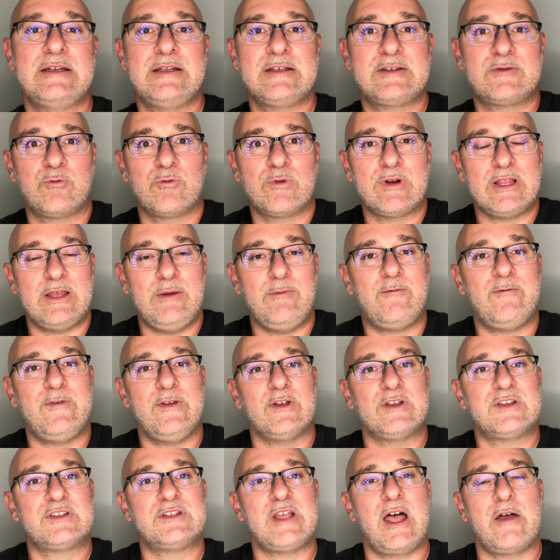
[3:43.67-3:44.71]
and just really
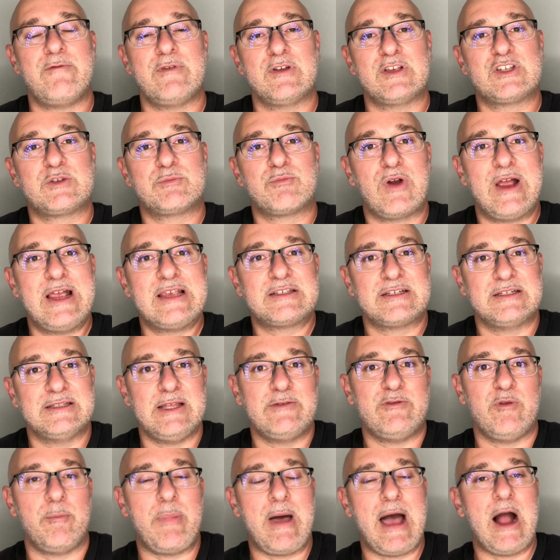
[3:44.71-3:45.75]
feel self-expressed and
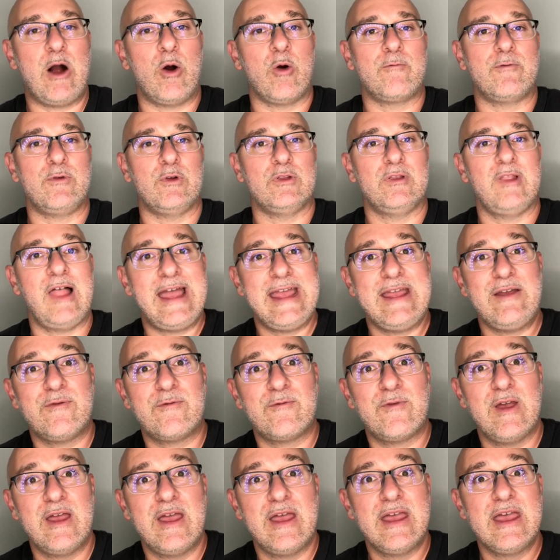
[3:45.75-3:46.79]
live a powerful
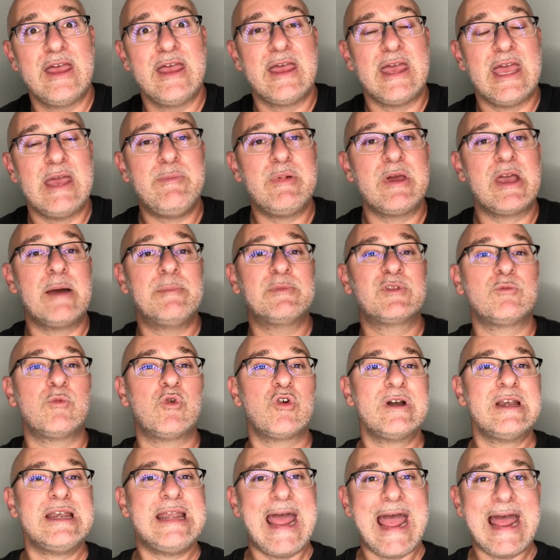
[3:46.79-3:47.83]
life, it becomes
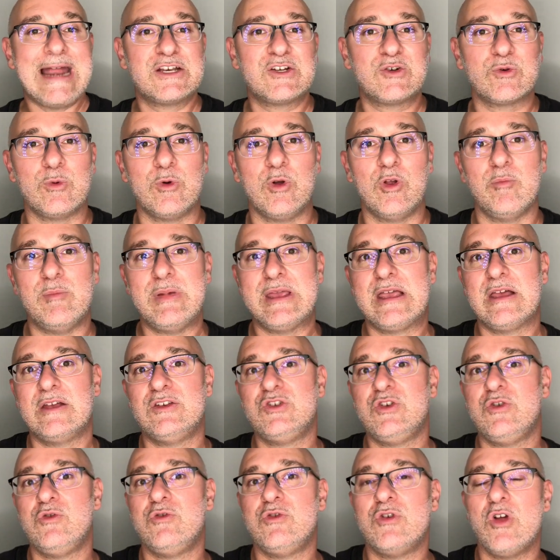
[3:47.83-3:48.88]
more natural
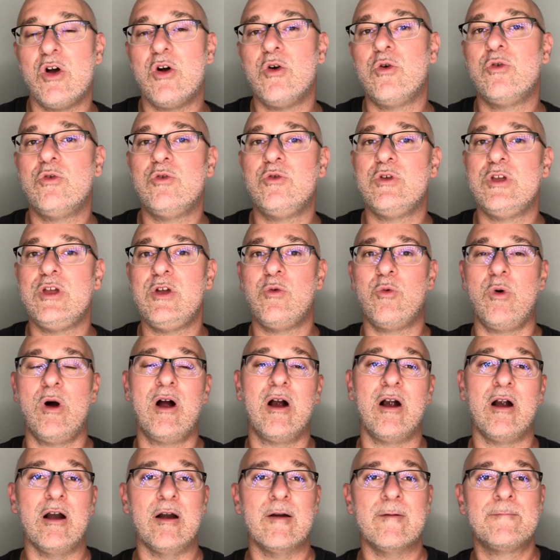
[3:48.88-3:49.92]
because you know who you
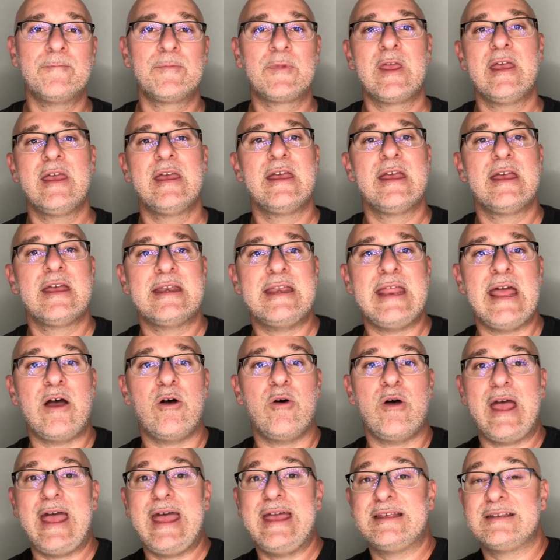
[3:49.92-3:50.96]
are.
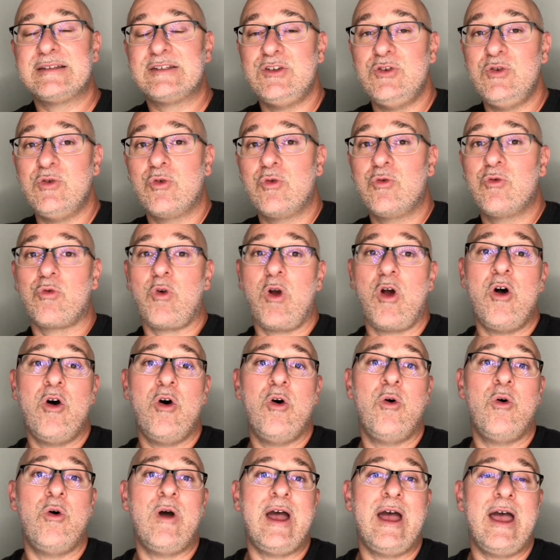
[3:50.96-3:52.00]
Now, as you
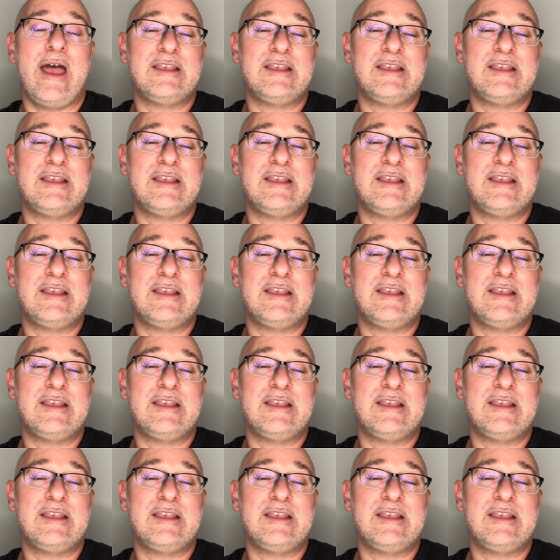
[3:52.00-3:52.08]
grow